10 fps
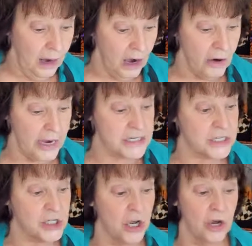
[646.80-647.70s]
All right,
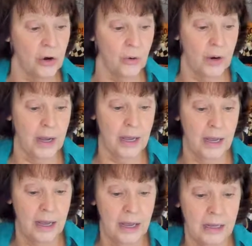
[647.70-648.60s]
so
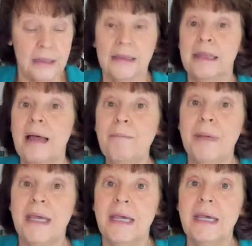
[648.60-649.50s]
what I'm
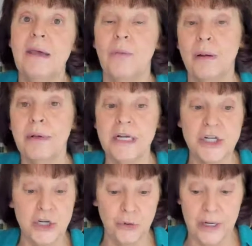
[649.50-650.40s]
going to
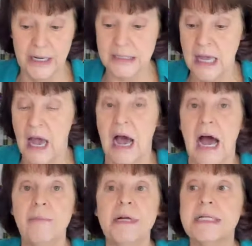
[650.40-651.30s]
do is
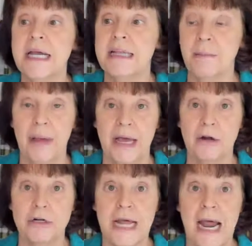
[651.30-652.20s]
I'm going to take the
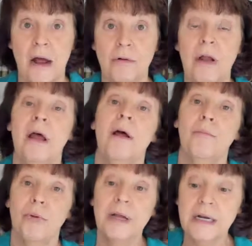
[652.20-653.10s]
banner down,
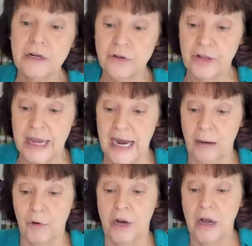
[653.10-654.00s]
bring it under the
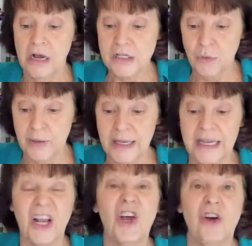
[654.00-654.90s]
camera so we can
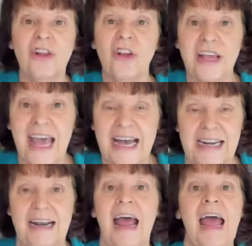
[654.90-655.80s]
get a good look at
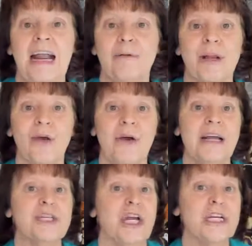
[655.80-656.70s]
it. And I'm going to go
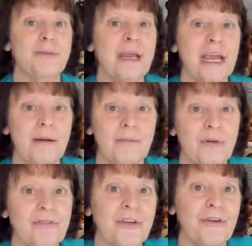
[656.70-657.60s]
ahead and change my
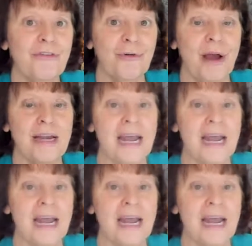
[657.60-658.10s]
camera view for right